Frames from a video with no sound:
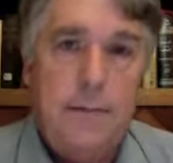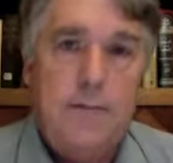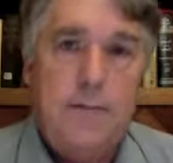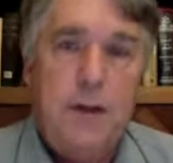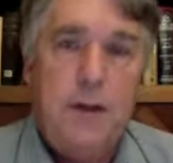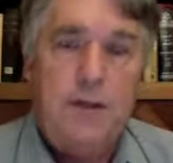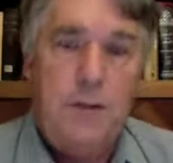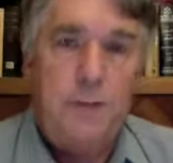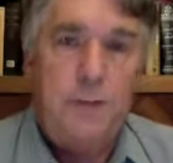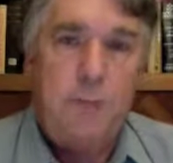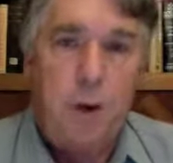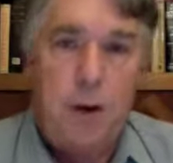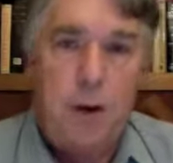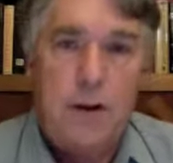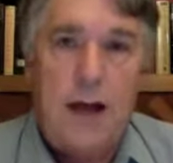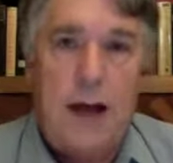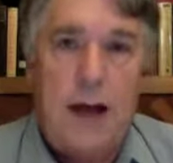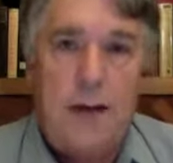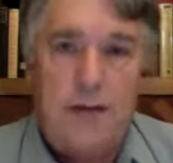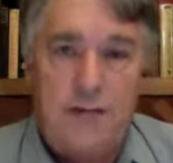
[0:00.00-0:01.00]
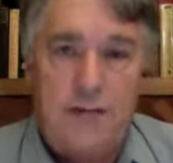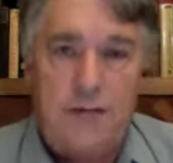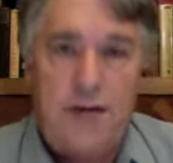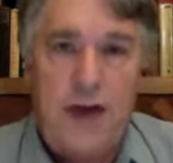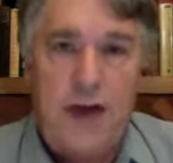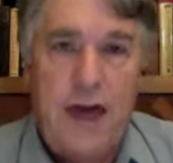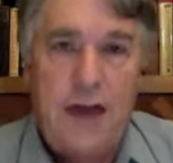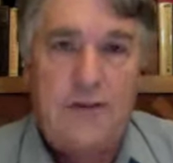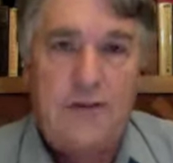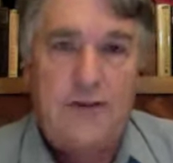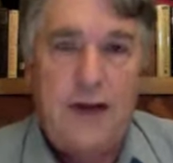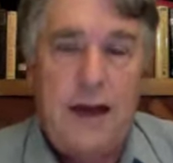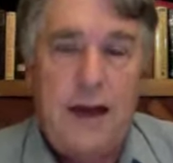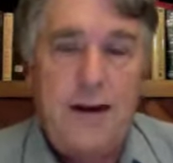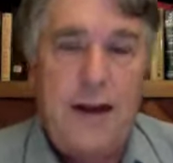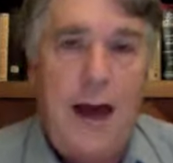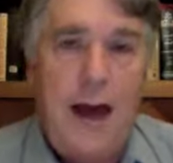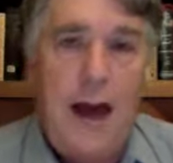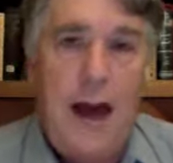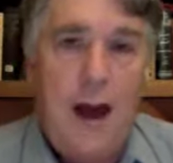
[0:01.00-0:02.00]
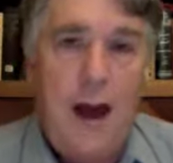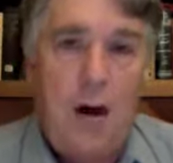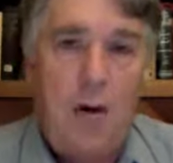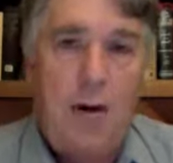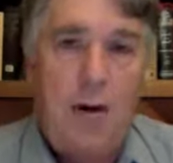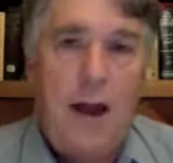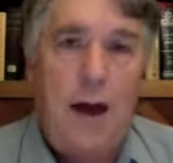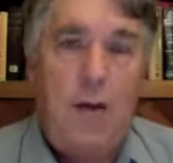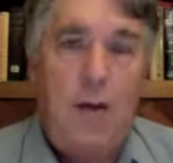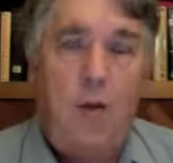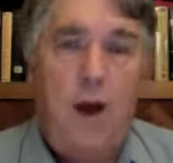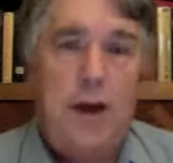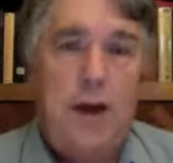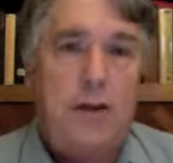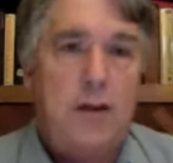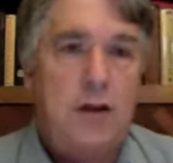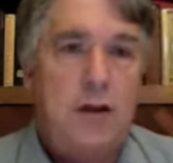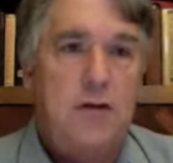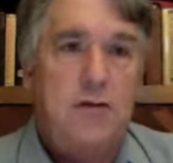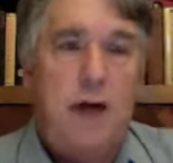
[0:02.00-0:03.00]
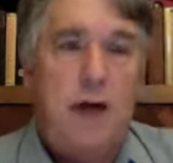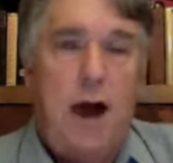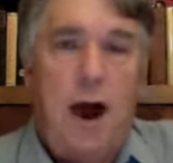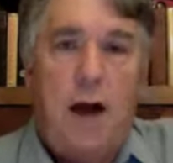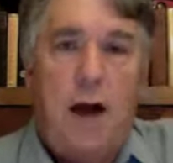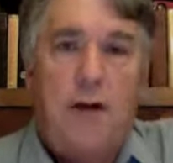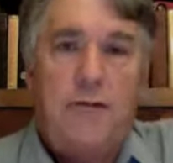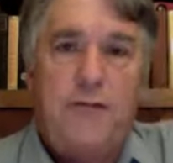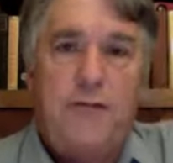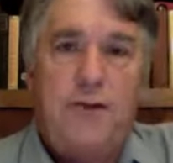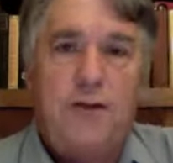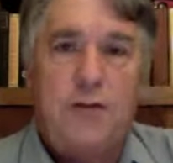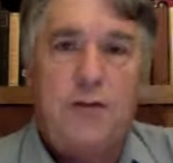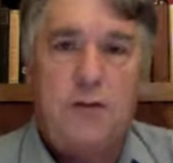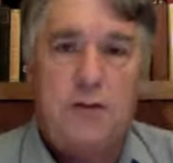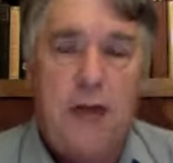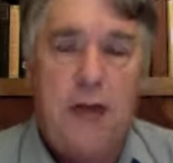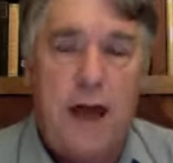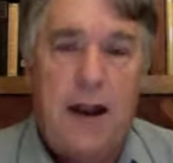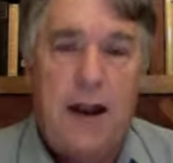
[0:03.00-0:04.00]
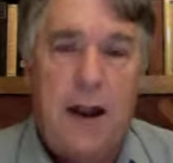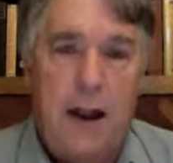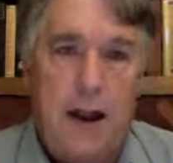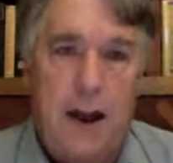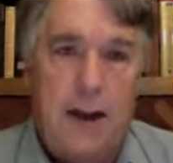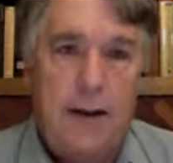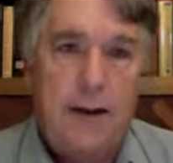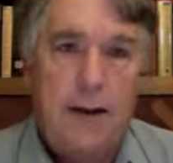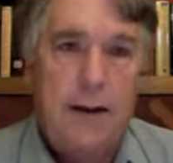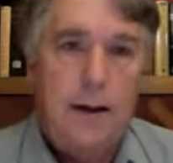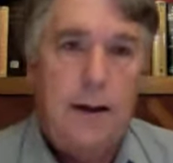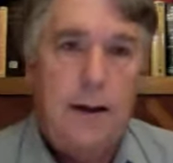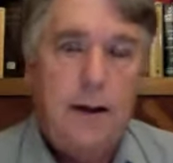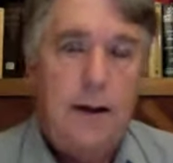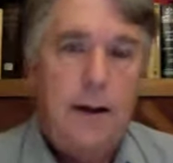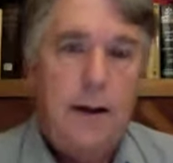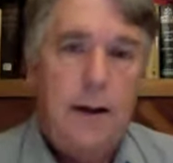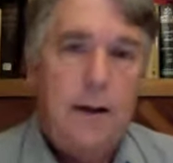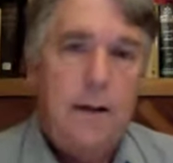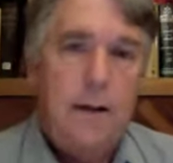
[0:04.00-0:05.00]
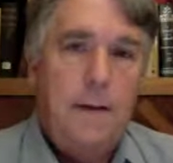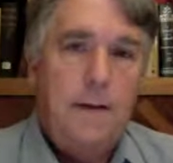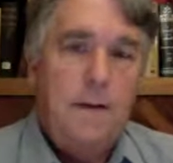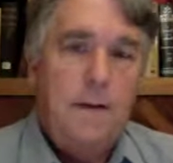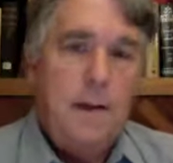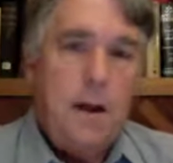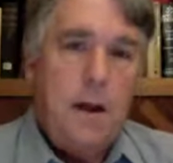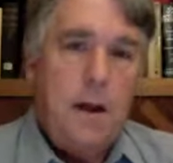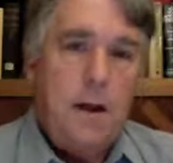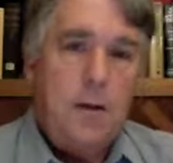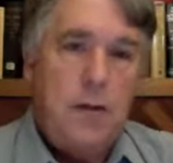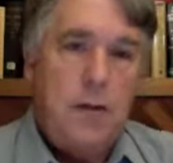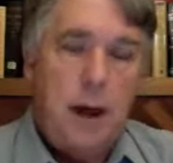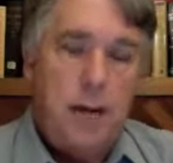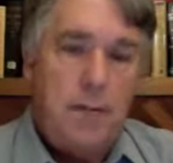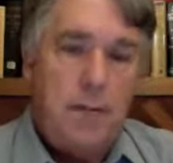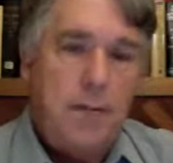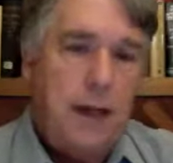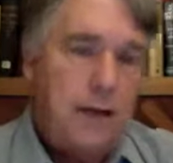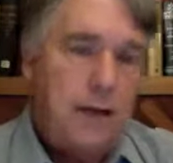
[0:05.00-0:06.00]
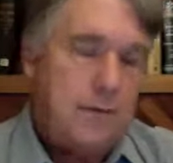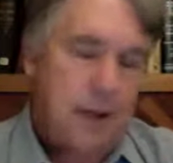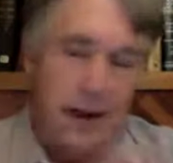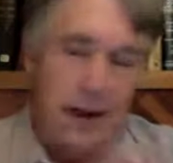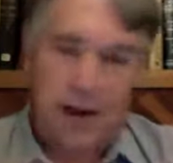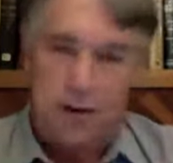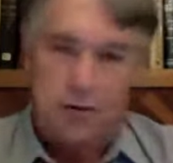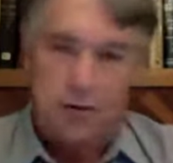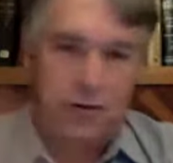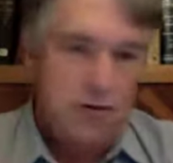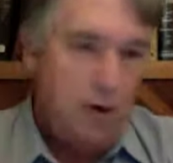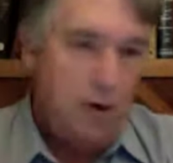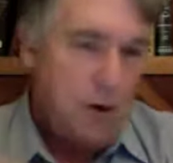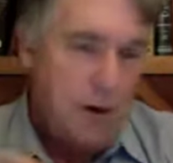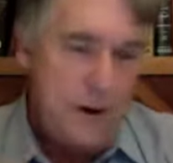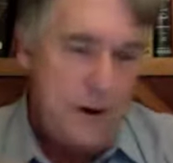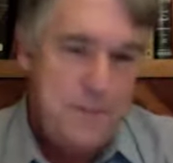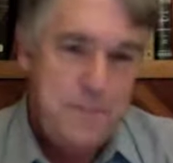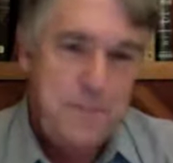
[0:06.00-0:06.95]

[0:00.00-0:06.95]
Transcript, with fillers: if we pulled out of Afghanistan now and not wait till this artificial deadline. That, that's another story.